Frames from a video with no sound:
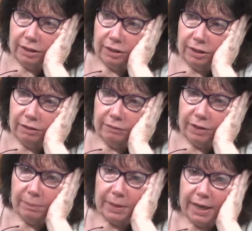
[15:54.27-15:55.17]
looking very
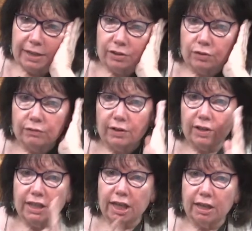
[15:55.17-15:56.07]
pastoral, very
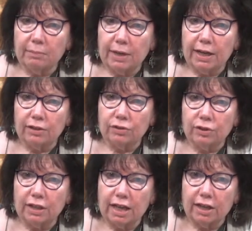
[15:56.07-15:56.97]
young and pastoral,
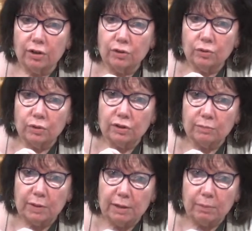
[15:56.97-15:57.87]
and knocking on doors of
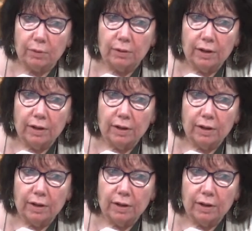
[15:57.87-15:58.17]
people